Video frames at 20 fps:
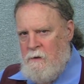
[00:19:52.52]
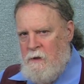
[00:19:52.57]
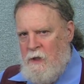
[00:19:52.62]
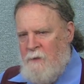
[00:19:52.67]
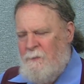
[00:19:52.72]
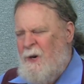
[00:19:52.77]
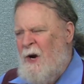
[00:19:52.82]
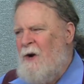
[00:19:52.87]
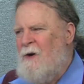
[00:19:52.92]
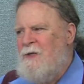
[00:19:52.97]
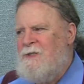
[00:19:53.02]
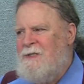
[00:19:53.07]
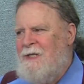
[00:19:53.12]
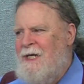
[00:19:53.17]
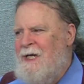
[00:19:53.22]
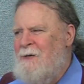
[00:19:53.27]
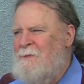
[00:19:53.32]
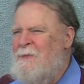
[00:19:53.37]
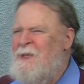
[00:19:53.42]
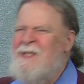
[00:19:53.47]
And apparent to
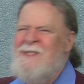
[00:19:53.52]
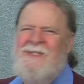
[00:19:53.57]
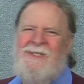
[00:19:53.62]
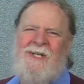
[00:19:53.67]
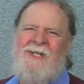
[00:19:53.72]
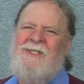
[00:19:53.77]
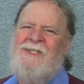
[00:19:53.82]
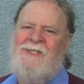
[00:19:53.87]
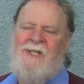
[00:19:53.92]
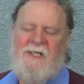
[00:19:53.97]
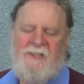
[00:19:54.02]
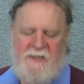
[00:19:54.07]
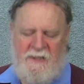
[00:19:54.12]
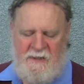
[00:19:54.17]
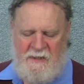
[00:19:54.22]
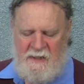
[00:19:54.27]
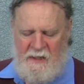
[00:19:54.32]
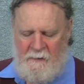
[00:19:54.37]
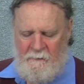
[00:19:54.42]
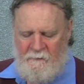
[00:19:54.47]
him, this just doesn't
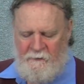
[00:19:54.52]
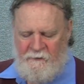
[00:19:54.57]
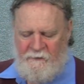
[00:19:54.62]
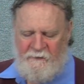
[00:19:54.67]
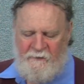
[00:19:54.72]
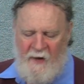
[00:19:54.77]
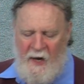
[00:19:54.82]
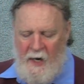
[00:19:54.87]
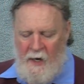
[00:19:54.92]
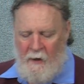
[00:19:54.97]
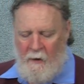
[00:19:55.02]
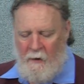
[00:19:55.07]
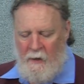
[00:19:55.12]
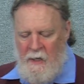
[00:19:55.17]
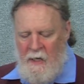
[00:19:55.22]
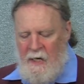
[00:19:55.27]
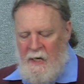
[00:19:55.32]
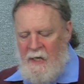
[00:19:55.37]
seem fair.